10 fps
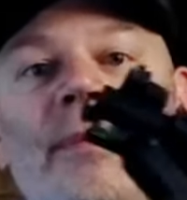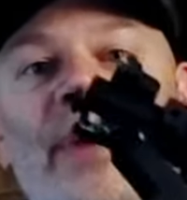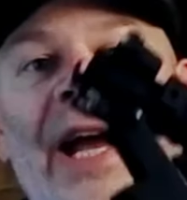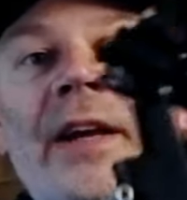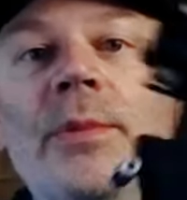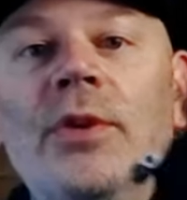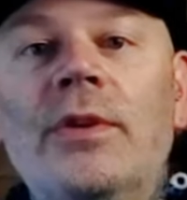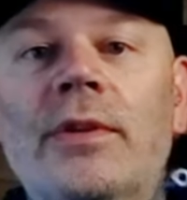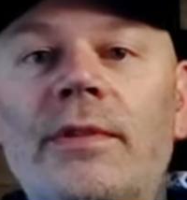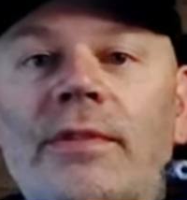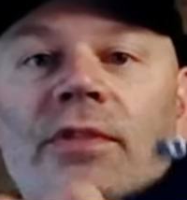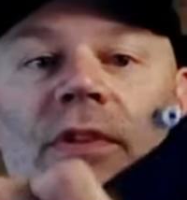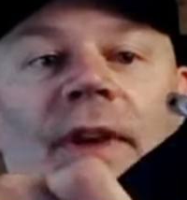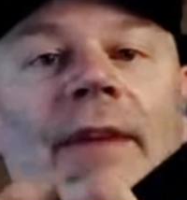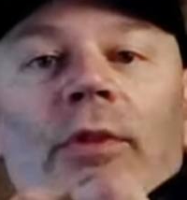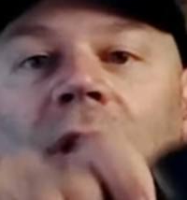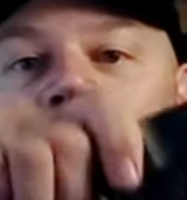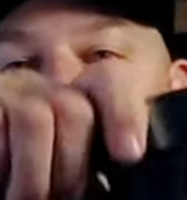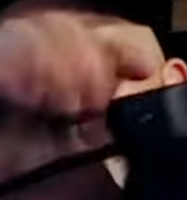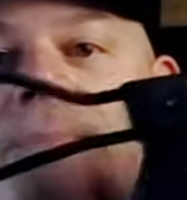packable survival
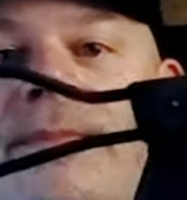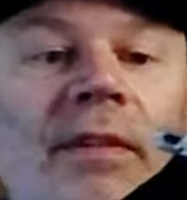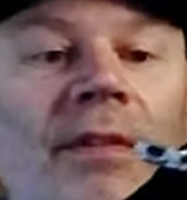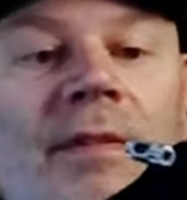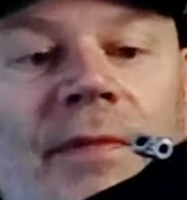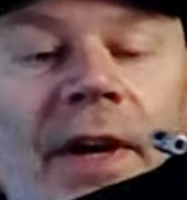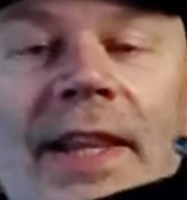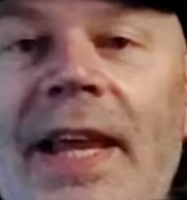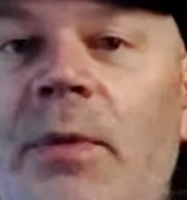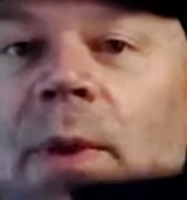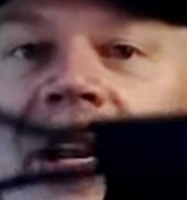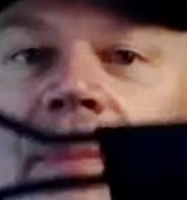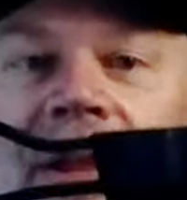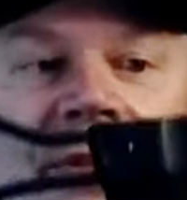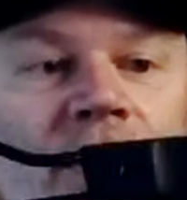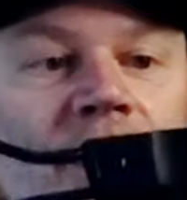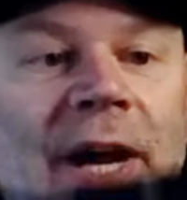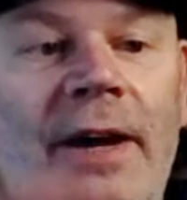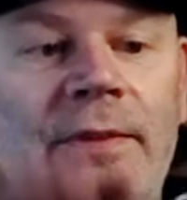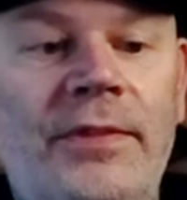rifle very lightweight, about three
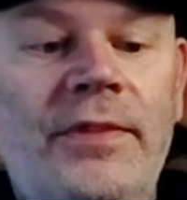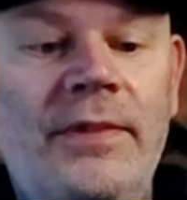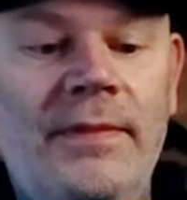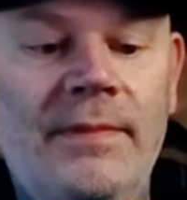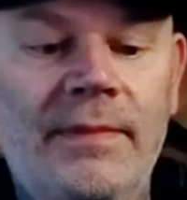pounds.